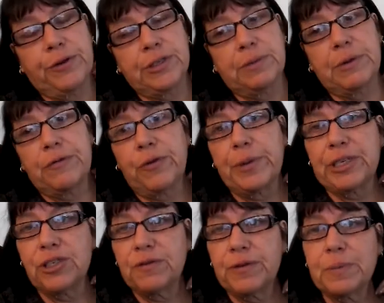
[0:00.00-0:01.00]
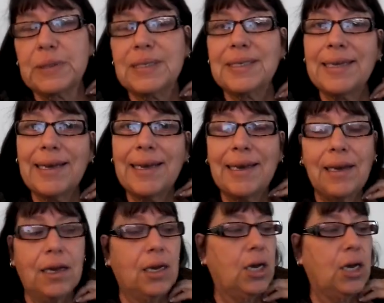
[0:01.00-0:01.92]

for some information from the city